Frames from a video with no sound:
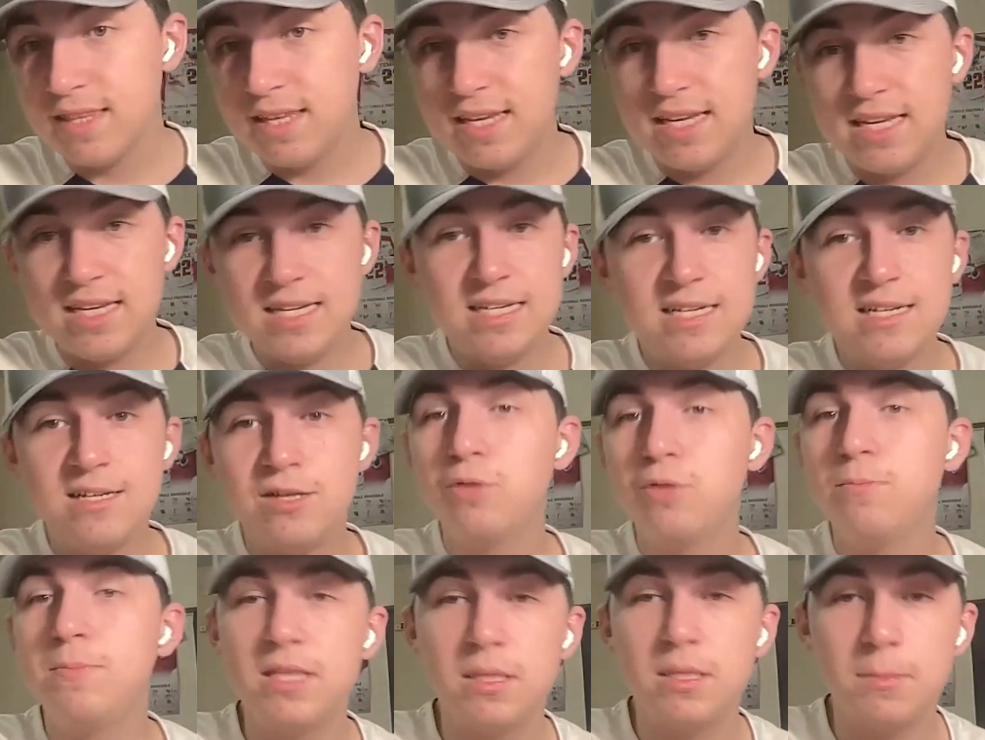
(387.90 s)
He
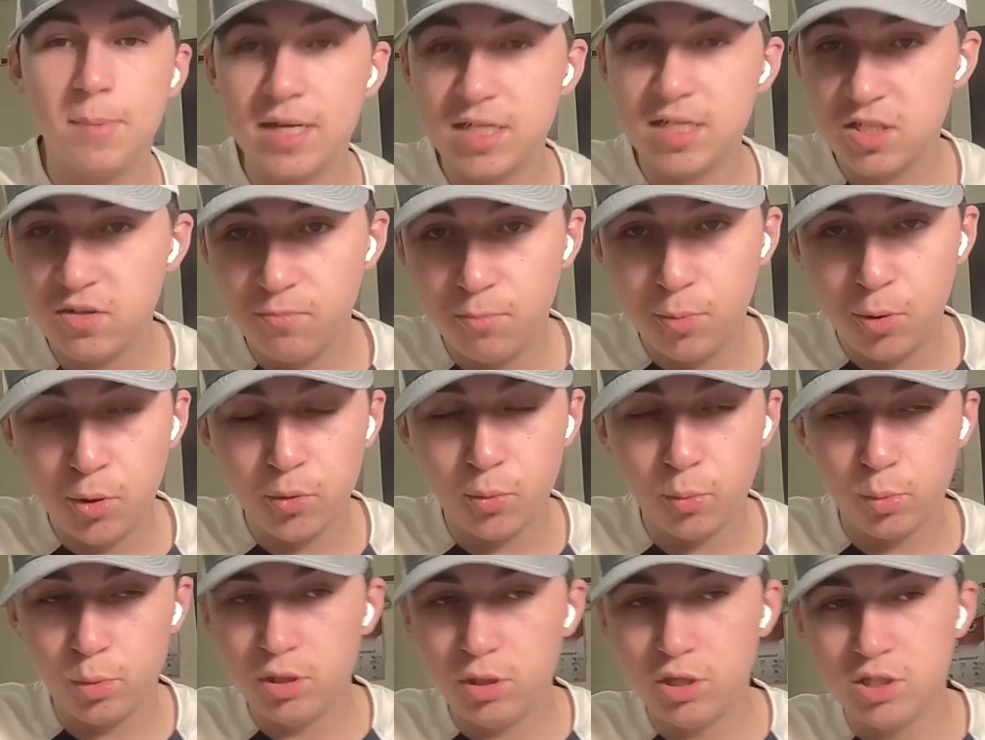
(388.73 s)
could be the best of
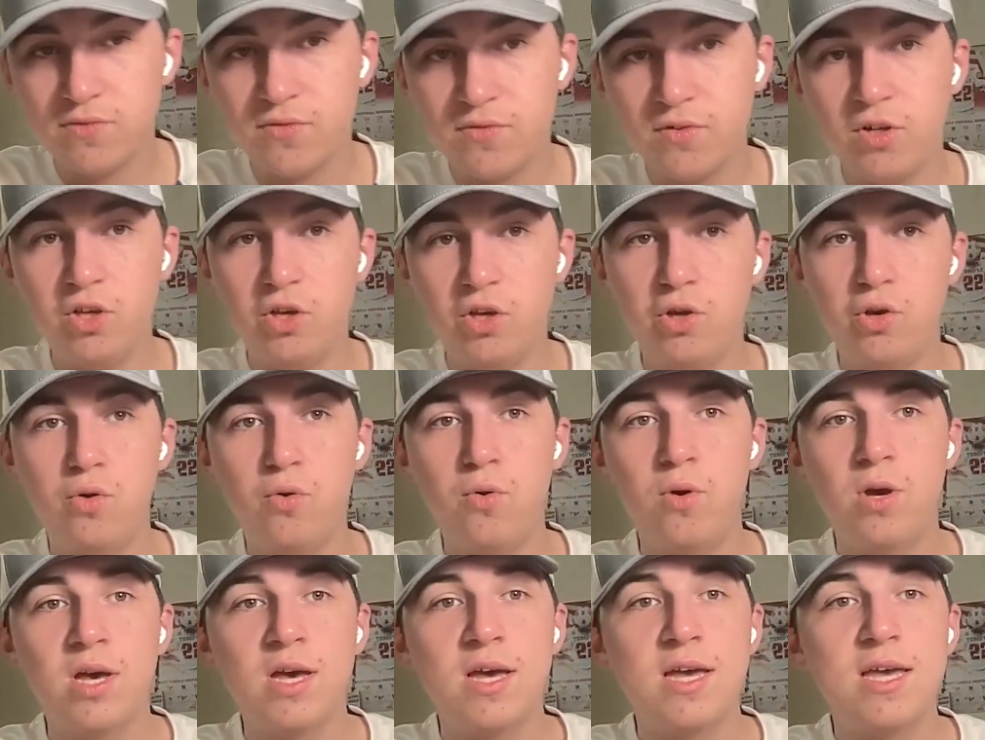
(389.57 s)
both worlds for
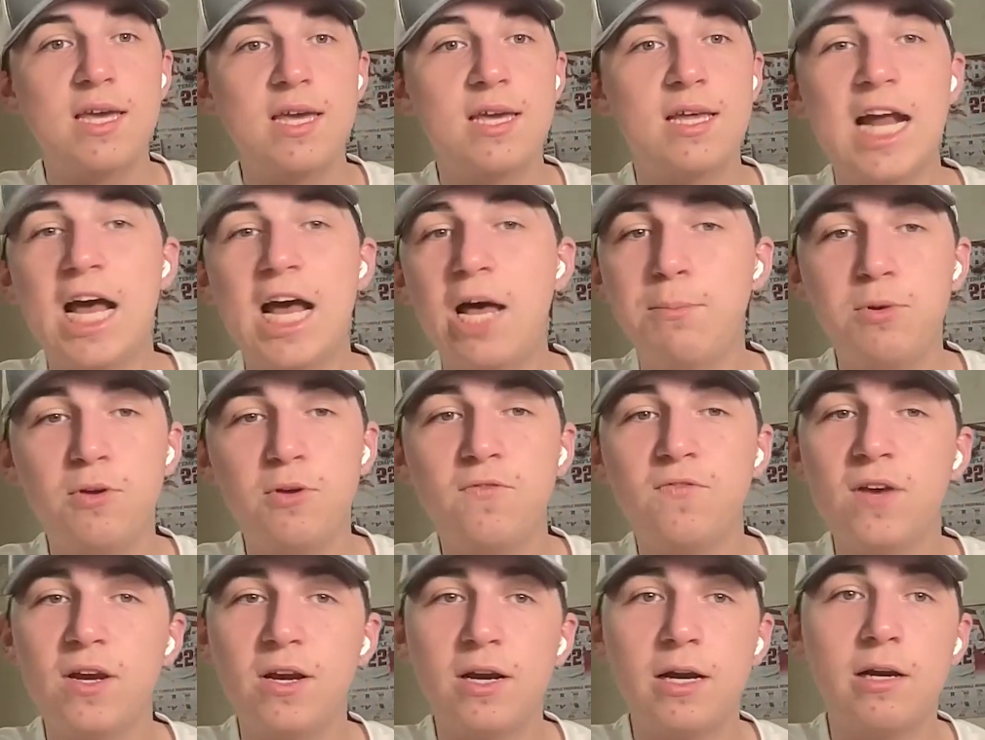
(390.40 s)
you. He can help
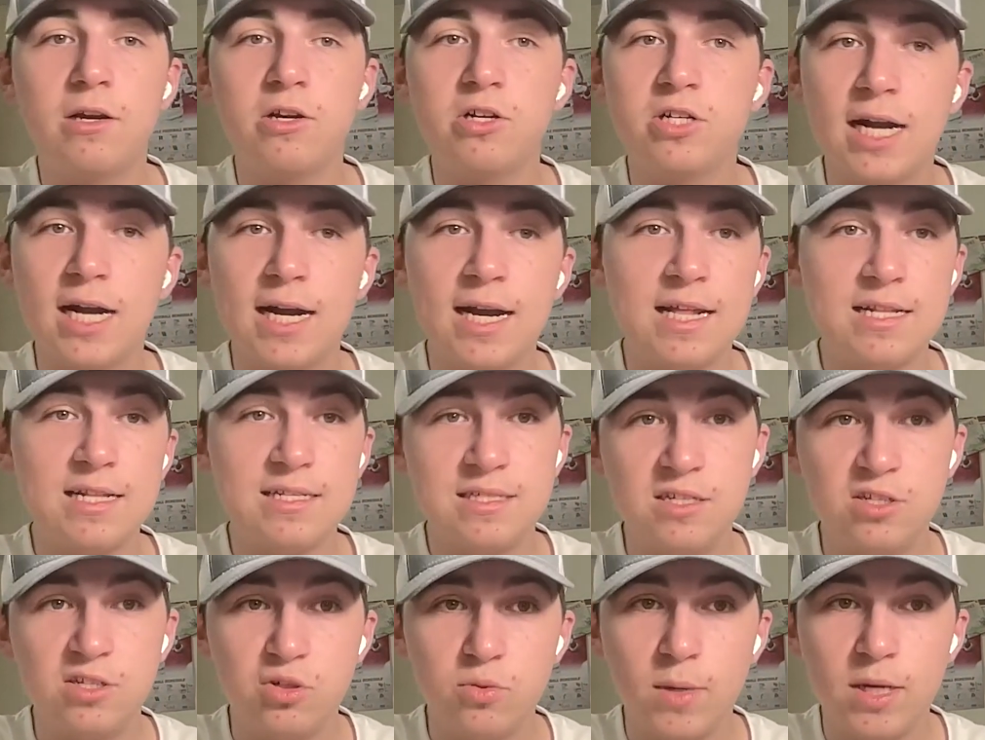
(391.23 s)
you figure out your tight
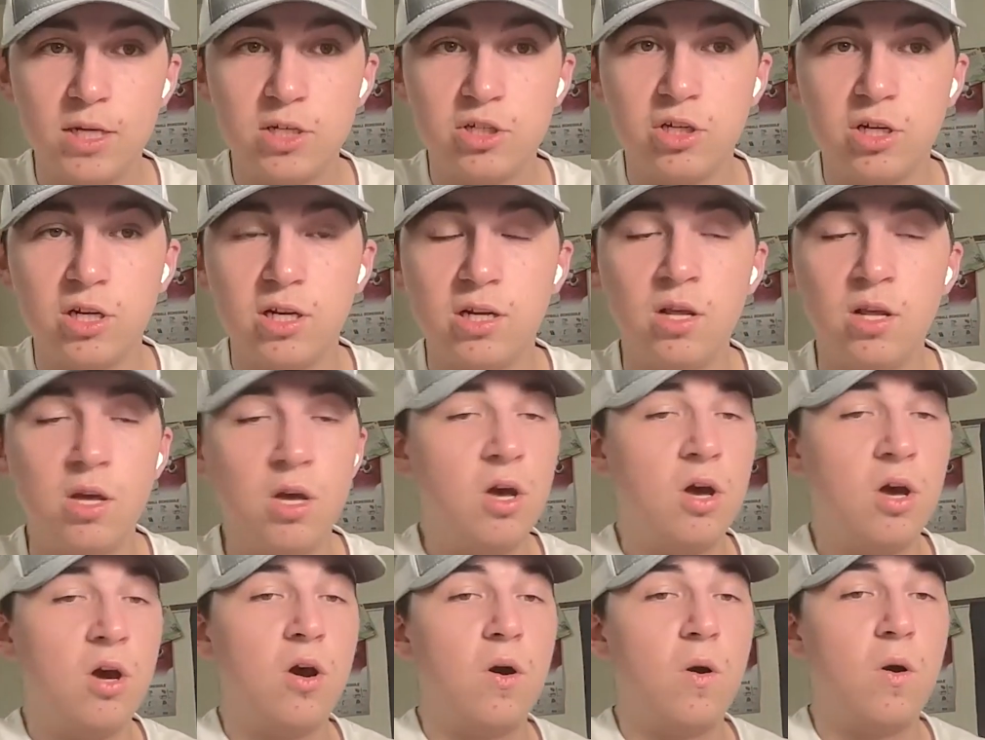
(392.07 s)
end situation,
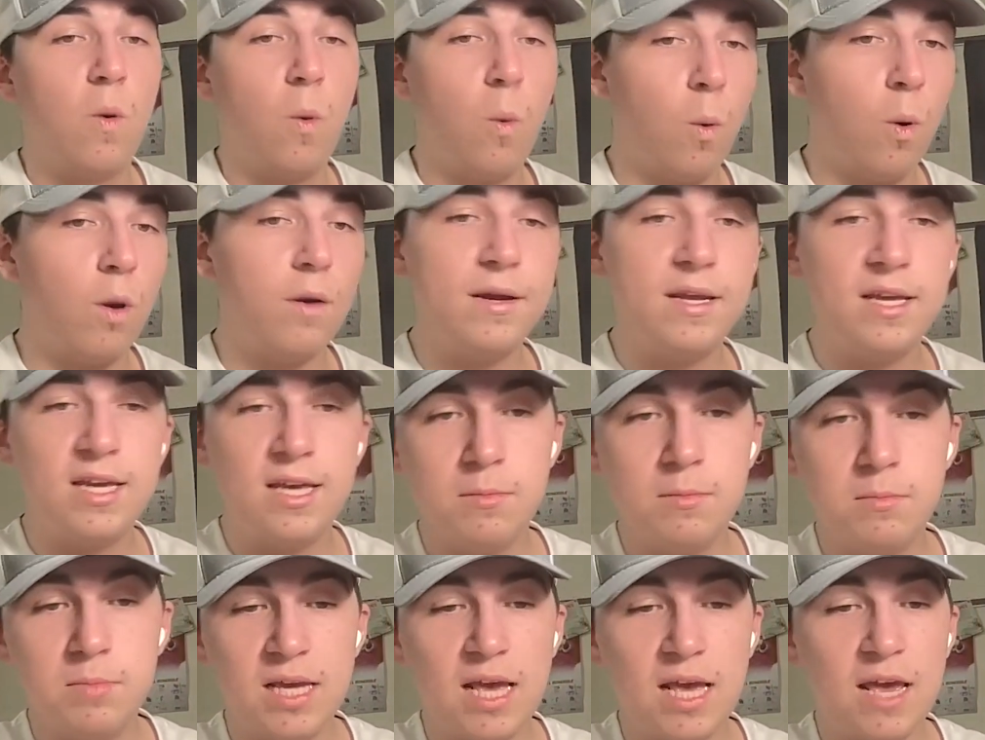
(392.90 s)
or he
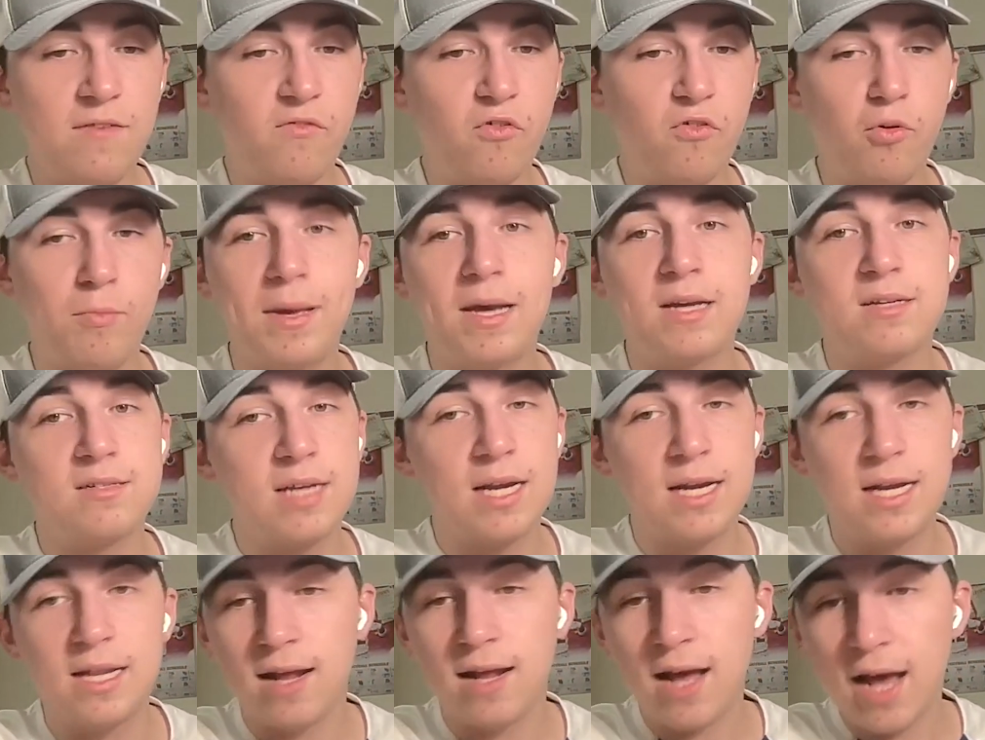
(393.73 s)
can be a fullback
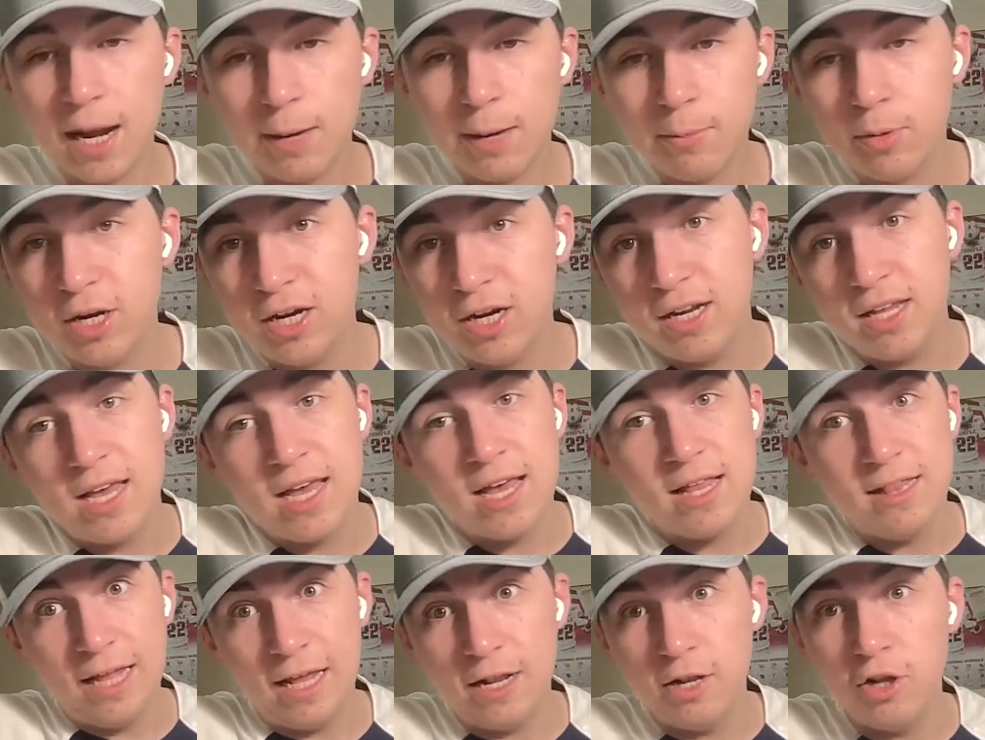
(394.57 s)
tight end hybrid
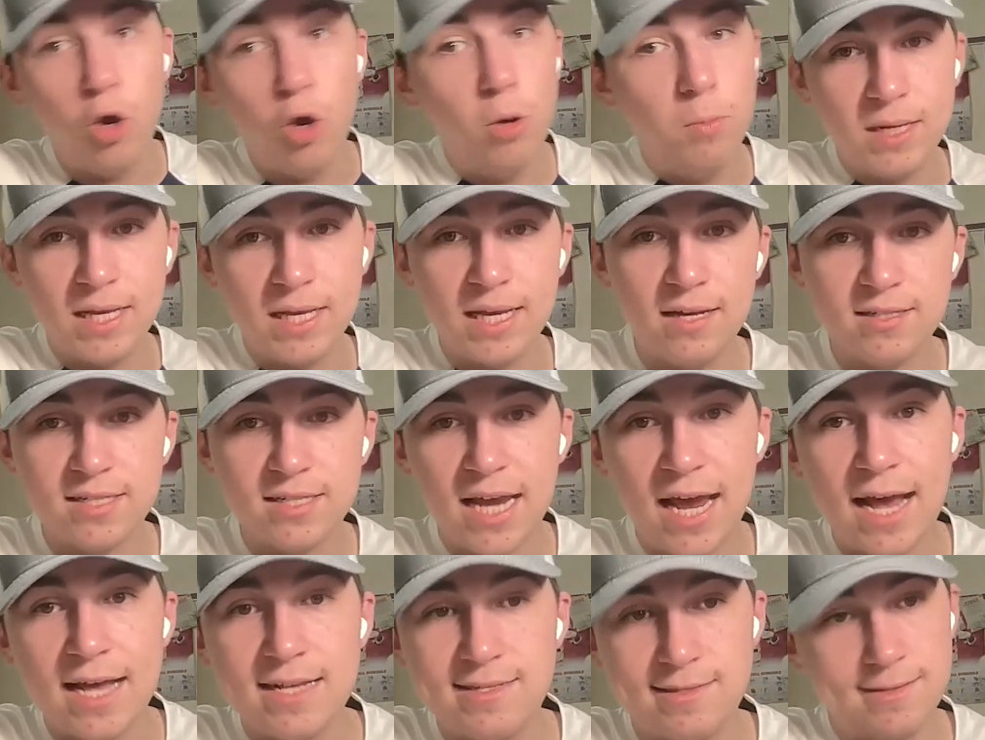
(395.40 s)
that nobody else
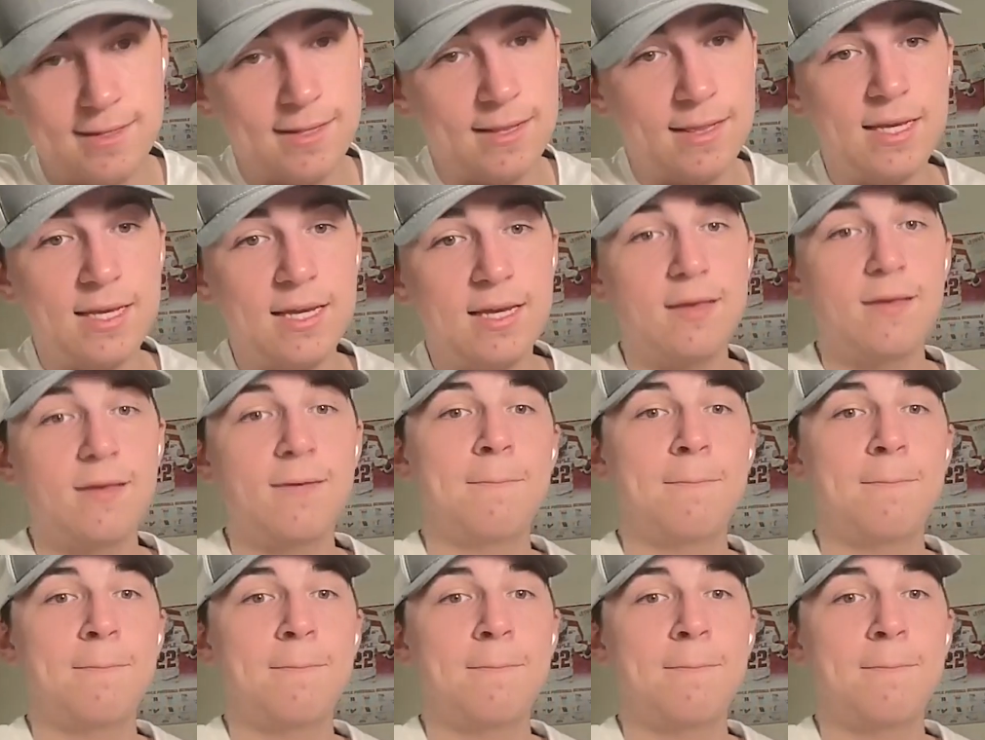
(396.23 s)
has in the league.